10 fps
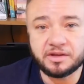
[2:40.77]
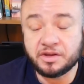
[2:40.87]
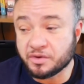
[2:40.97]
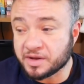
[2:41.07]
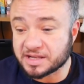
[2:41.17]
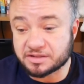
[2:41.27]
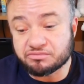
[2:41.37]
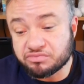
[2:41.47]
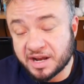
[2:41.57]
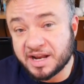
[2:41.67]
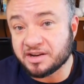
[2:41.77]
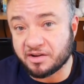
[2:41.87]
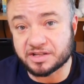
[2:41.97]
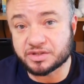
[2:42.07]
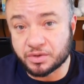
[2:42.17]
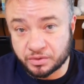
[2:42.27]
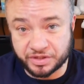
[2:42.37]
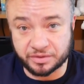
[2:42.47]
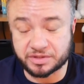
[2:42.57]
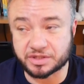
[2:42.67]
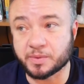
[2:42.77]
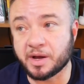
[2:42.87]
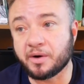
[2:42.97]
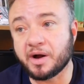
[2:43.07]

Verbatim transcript: You can get some really nice cordials as well.